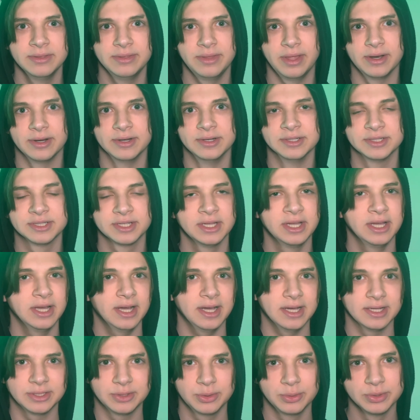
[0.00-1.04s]
There's
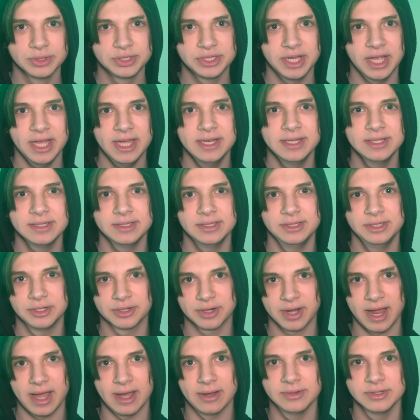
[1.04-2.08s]
a tool shed,
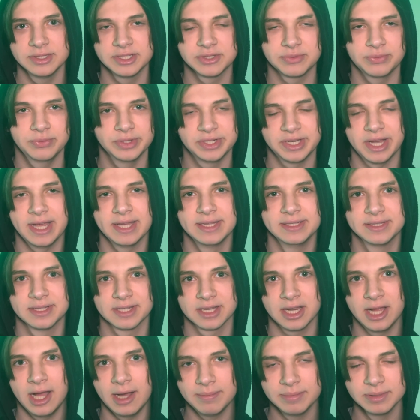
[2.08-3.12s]
your house, which has
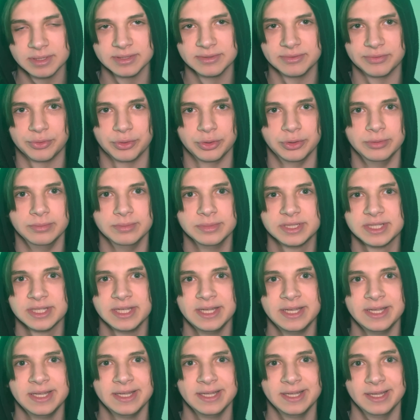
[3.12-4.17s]
a couple of rooms,
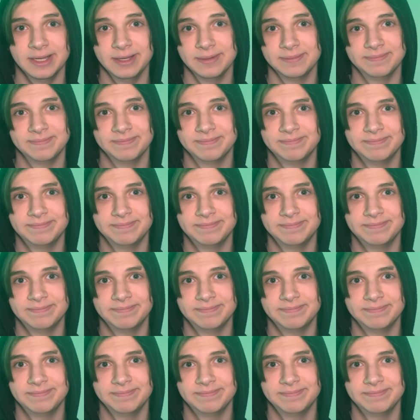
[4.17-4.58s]
a,